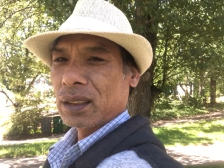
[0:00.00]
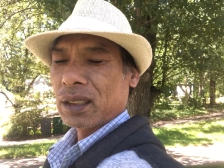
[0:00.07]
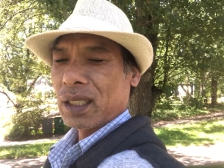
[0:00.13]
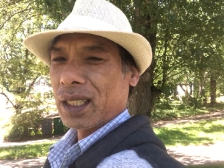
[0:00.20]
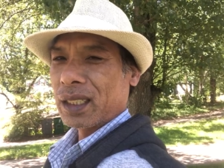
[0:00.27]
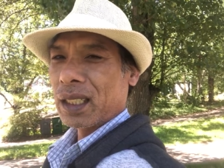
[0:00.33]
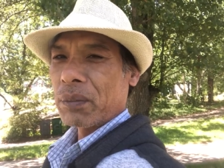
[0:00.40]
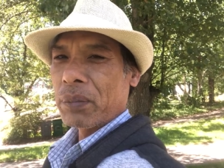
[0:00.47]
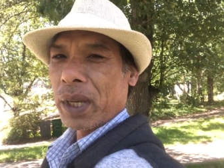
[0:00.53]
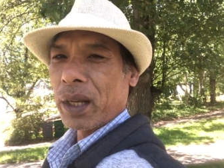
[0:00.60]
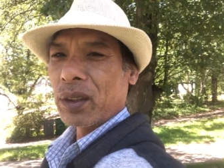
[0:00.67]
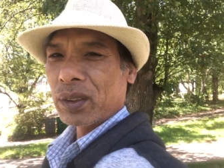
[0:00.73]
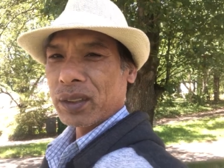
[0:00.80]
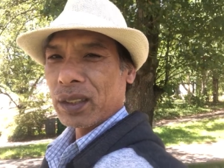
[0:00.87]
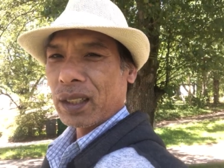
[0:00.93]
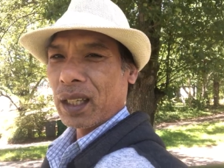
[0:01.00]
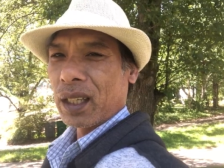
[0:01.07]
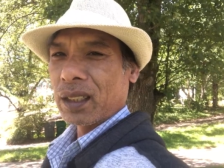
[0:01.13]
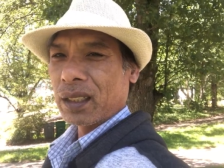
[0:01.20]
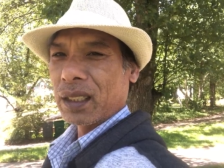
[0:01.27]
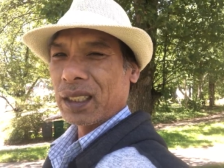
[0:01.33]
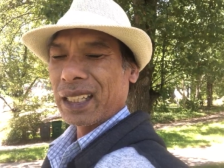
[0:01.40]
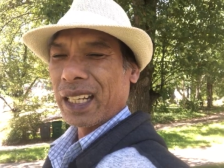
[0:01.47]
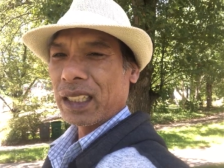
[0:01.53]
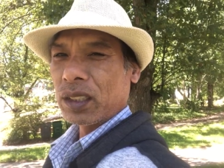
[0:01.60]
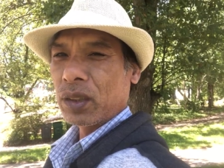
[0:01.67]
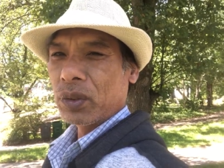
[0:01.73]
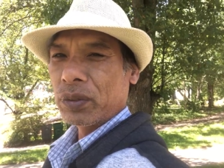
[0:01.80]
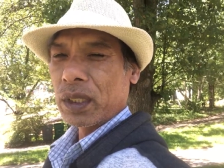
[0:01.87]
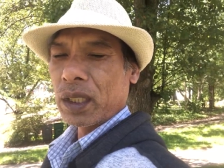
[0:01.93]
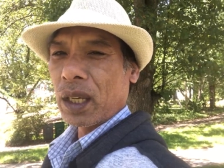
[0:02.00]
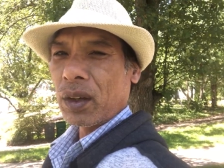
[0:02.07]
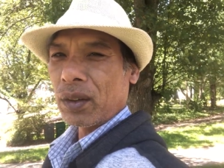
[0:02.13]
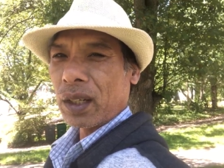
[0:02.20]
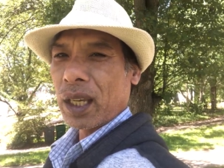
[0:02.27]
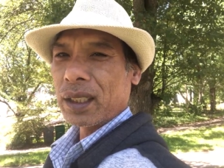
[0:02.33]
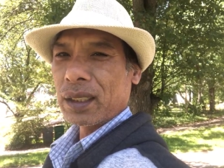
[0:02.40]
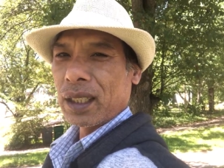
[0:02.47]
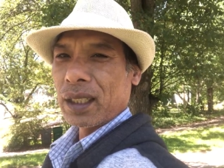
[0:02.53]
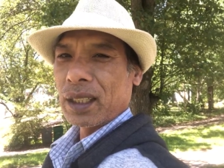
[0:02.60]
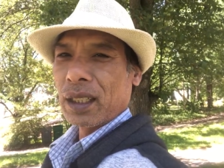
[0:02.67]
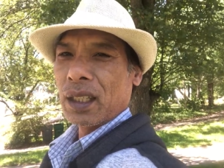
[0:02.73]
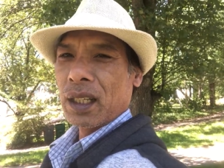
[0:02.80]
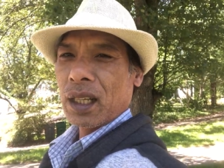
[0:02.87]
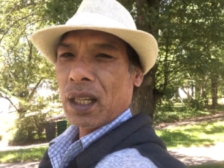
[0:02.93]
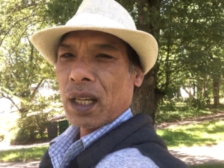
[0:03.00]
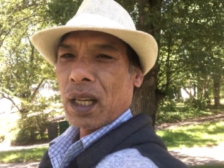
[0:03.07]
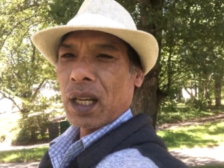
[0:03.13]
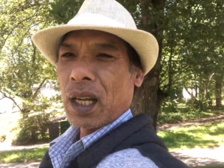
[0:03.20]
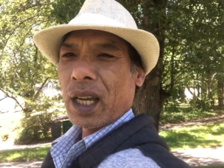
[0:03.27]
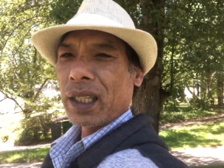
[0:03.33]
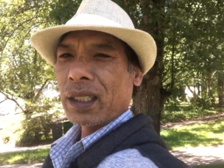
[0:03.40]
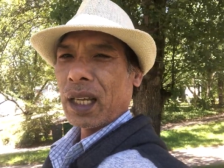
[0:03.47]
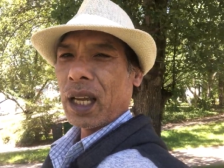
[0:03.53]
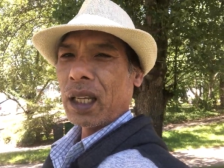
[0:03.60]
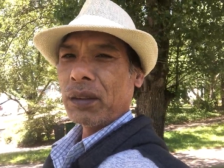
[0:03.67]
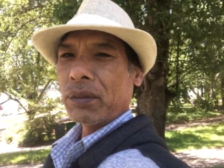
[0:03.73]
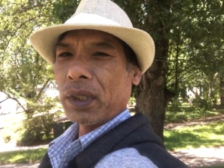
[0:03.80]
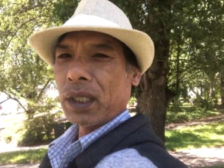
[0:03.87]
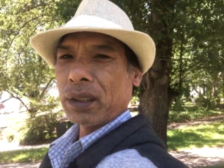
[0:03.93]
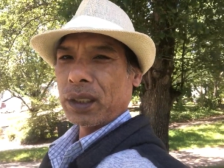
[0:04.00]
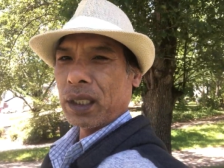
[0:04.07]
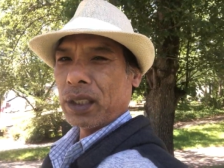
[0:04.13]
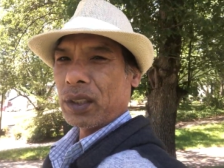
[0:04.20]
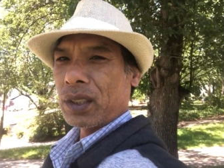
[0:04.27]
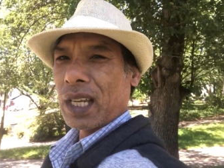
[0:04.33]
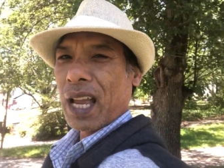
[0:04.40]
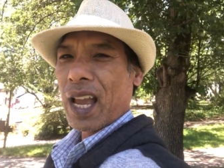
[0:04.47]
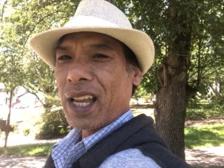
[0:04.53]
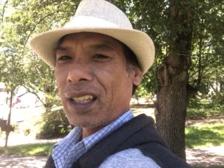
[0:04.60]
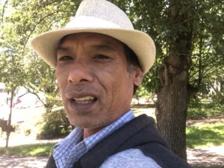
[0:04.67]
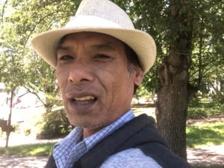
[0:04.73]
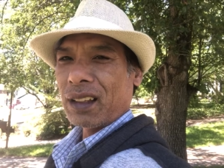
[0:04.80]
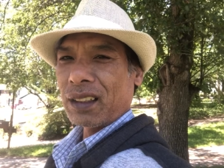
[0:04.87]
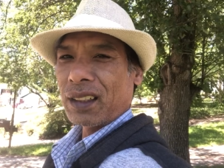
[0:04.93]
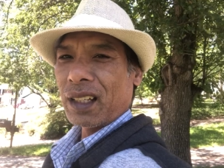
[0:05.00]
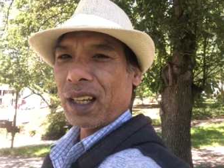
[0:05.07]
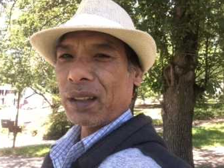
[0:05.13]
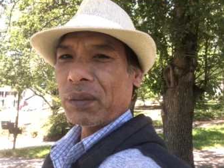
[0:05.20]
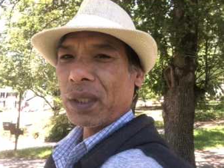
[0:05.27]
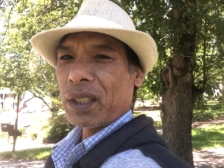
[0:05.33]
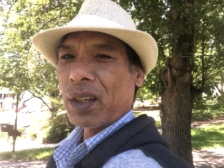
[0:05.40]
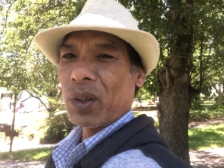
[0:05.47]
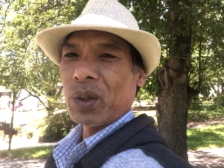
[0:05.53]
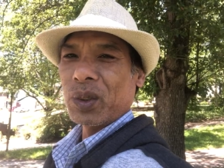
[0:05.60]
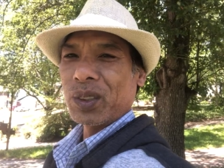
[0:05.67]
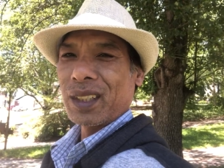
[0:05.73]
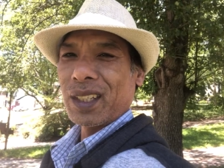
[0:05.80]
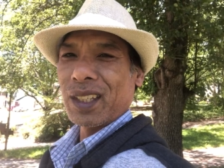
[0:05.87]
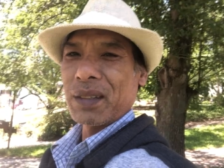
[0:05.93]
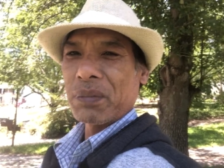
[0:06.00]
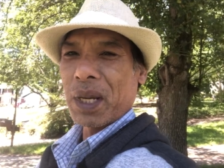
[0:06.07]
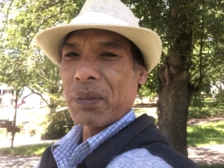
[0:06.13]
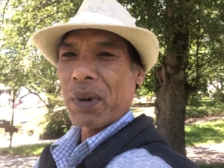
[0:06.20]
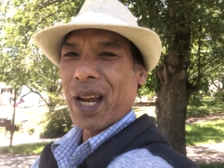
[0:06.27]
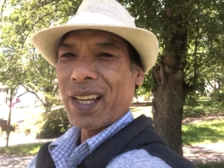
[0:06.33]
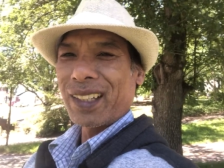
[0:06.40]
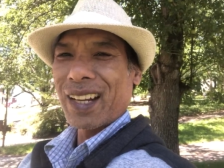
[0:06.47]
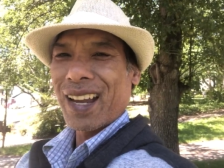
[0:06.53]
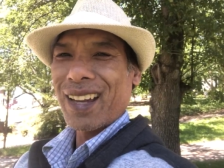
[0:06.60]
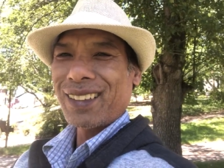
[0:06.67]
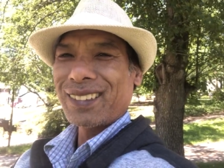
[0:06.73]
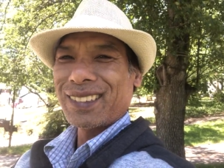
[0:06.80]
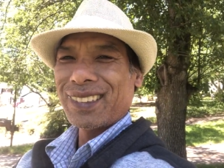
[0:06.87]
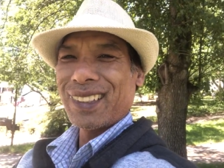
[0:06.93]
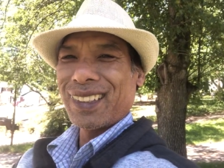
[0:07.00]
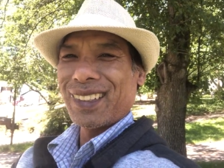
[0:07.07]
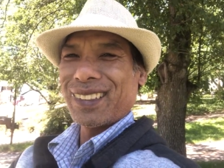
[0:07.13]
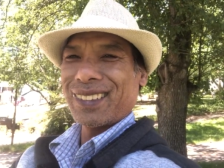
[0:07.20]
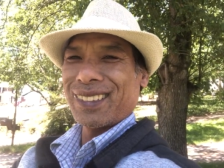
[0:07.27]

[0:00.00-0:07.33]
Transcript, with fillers: and click the bell to get the next new video like this. All right, guys, we'll see you guys on the next video. Yeah, bye-bye now. Yeah.